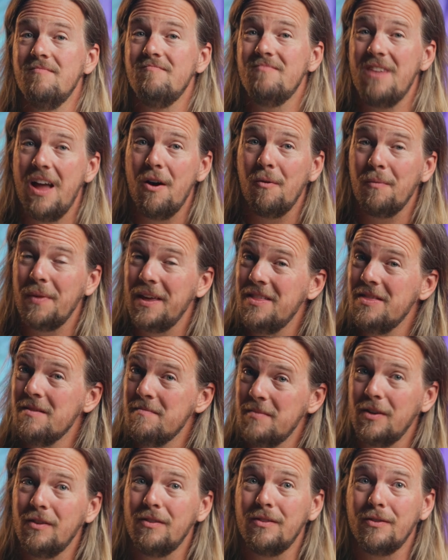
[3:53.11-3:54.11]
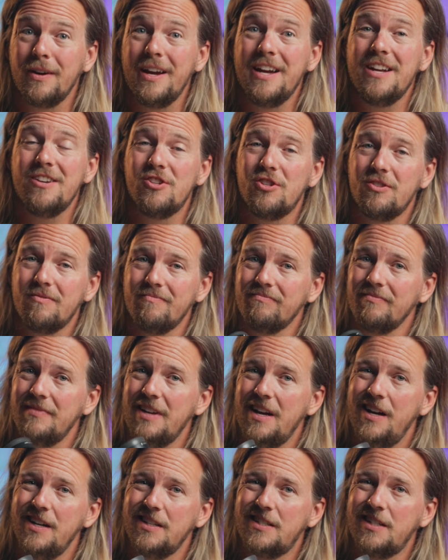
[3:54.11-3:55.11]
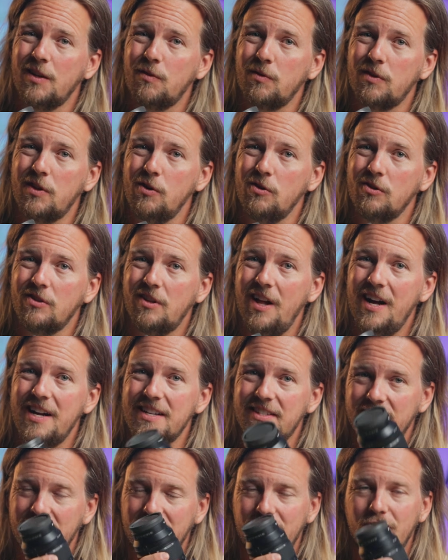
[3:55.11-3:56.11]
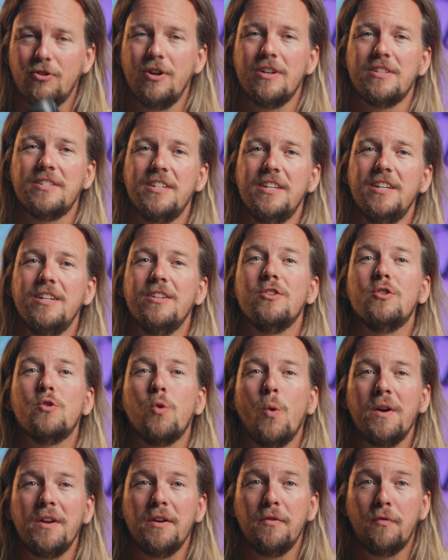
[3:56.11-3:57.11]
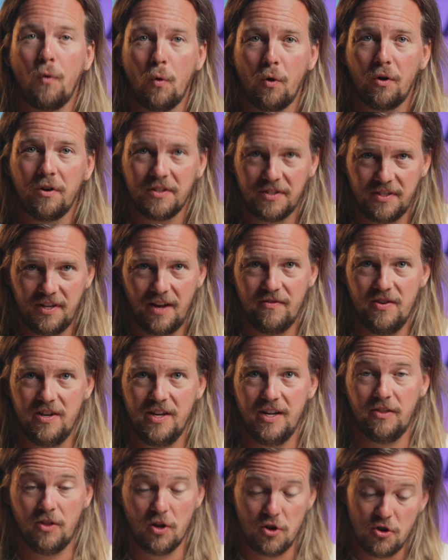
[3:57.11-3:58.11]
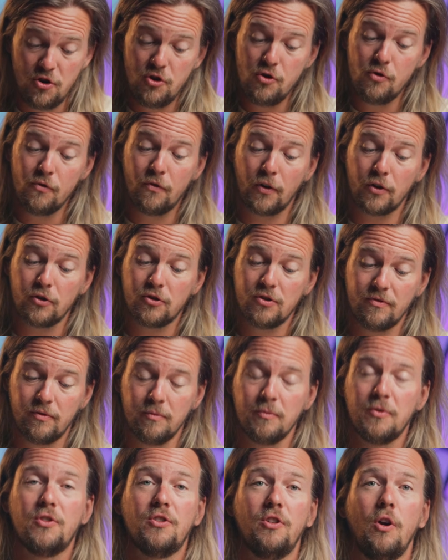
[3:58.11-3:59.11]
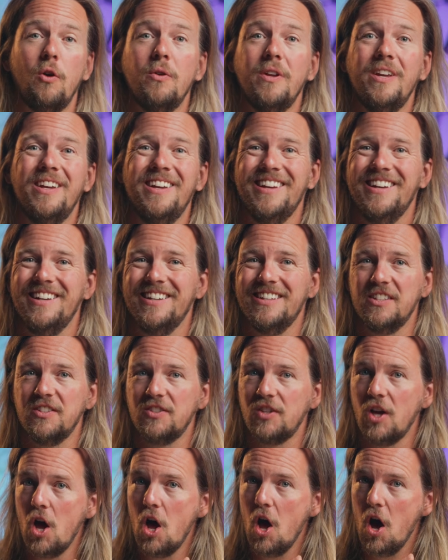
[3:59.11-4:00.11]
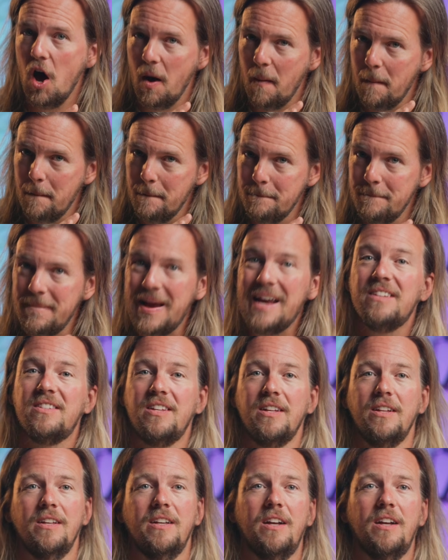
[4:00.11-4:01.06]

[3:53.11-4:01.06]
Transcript: Now, in the middle of the range, I stick with the old classic, trusty 24-70. The new version from Sony is amazingly